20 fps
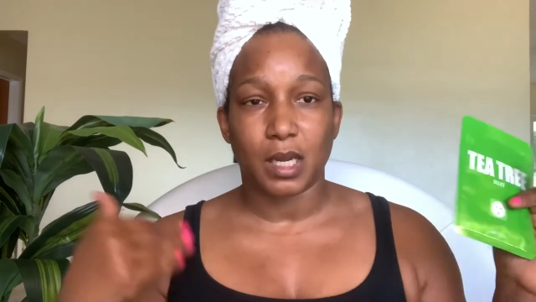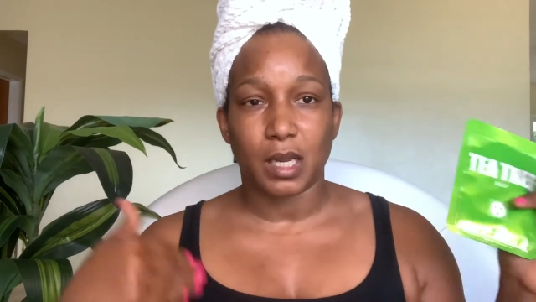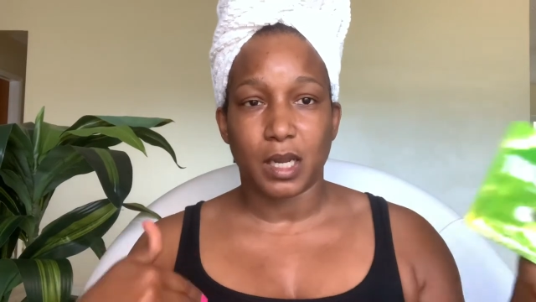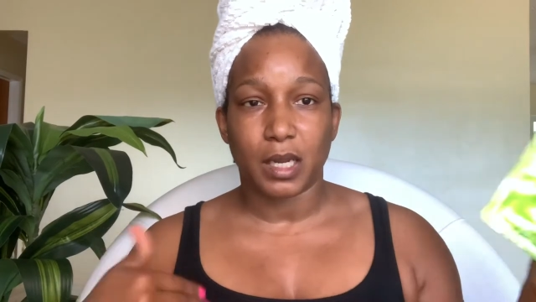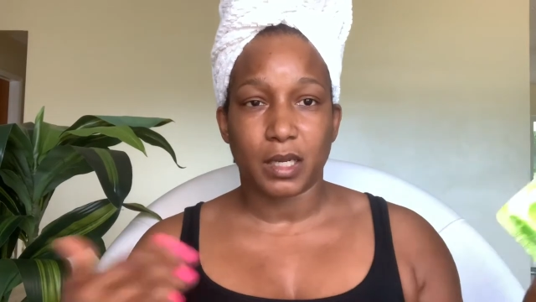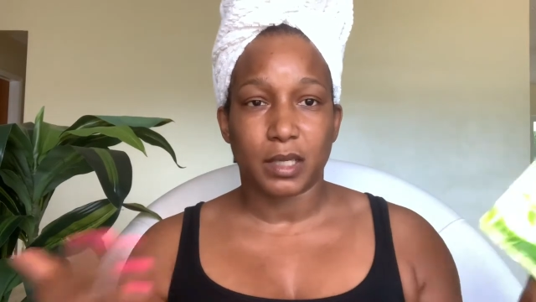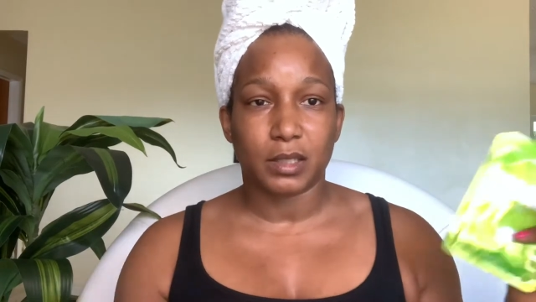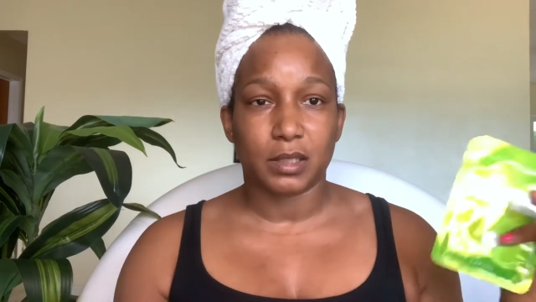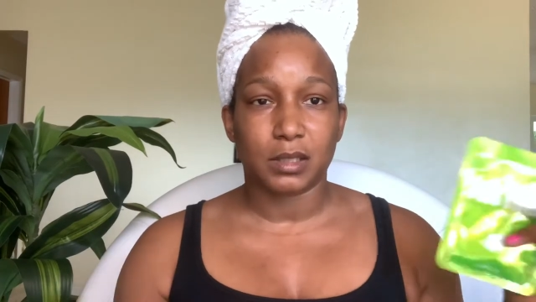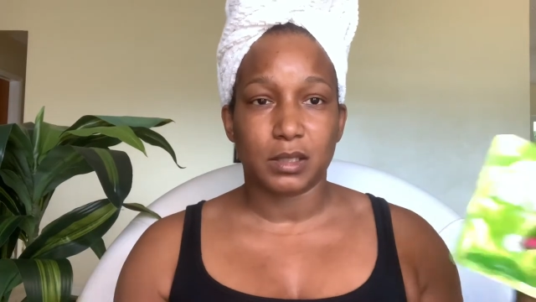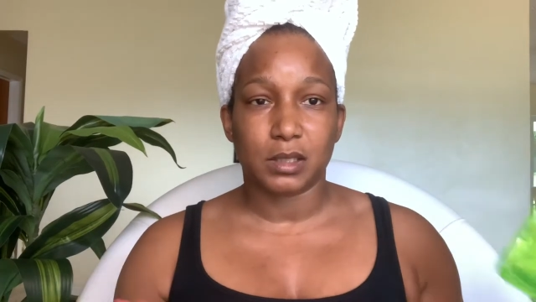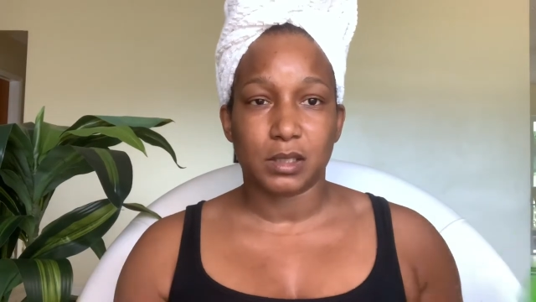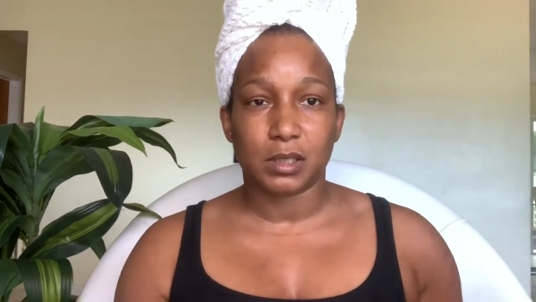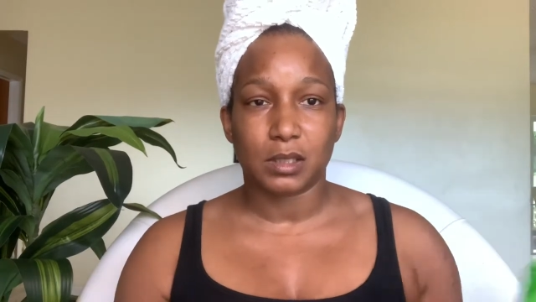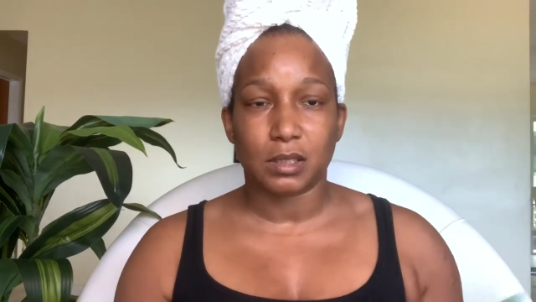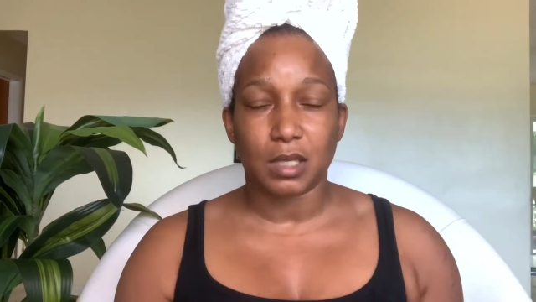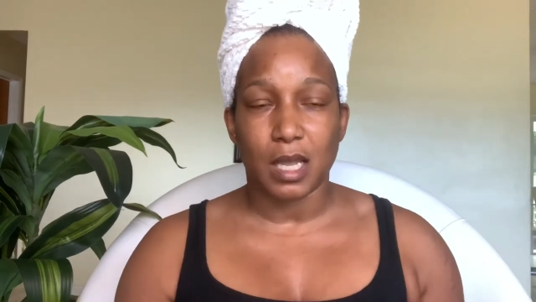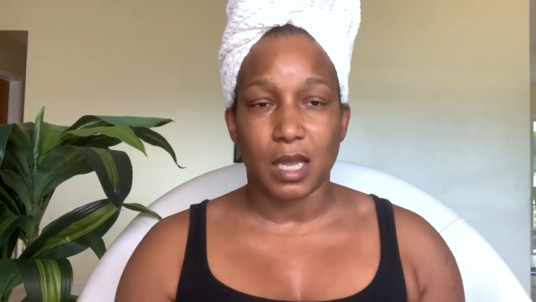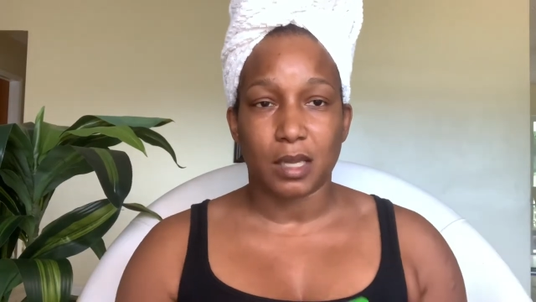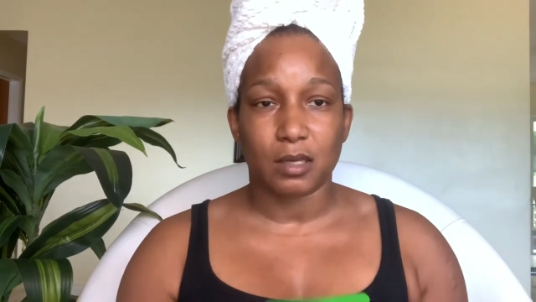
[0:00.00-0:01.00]
and
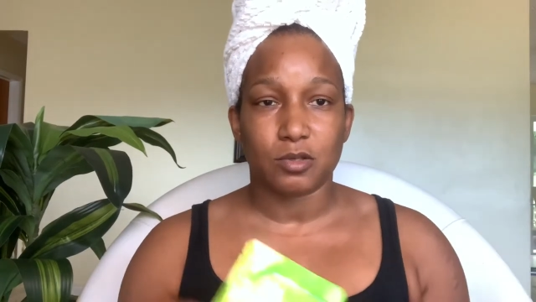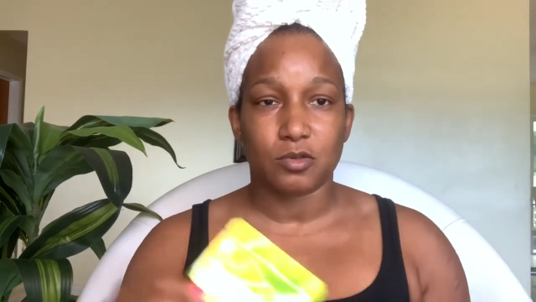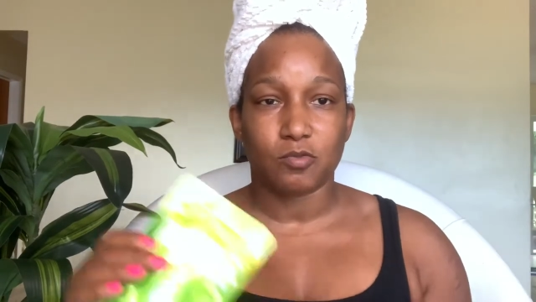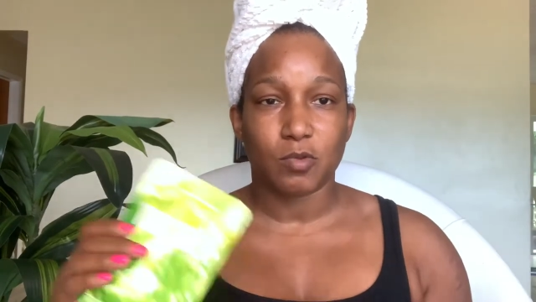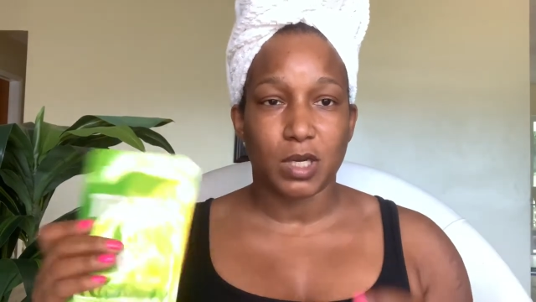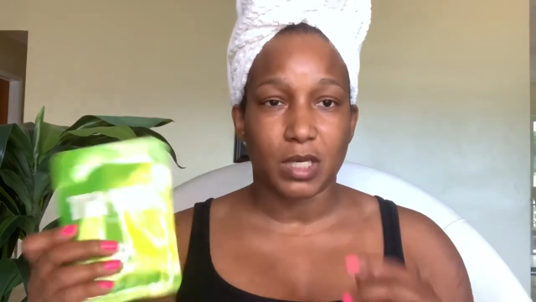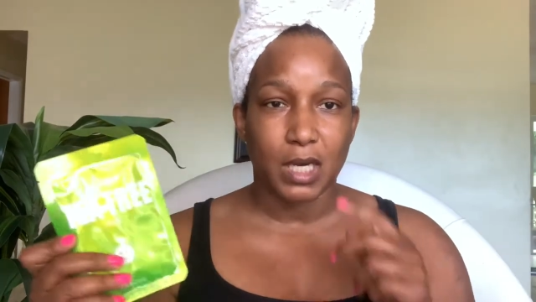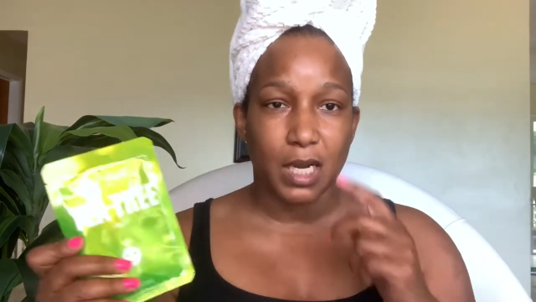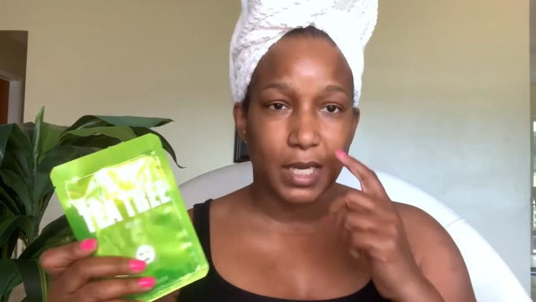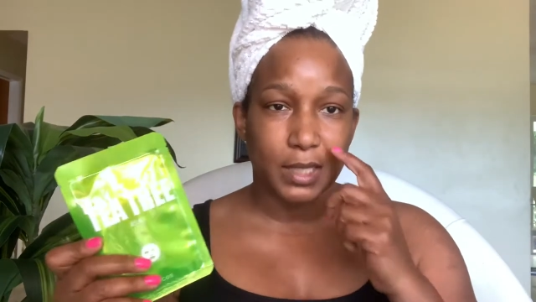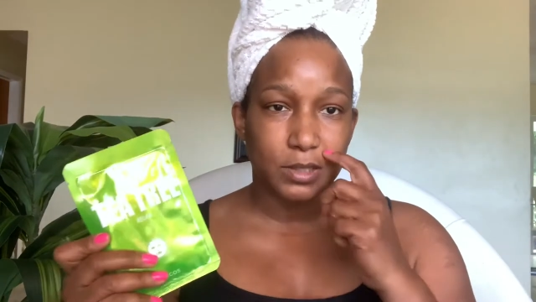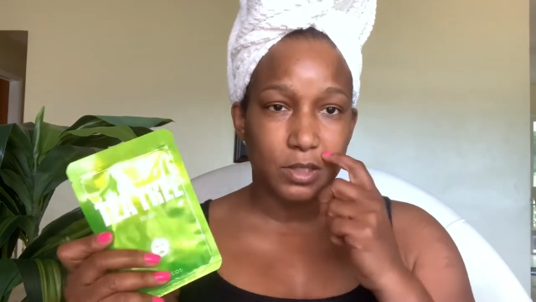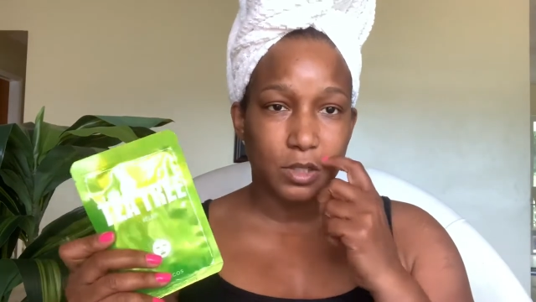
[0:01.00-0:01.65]
whatnot, so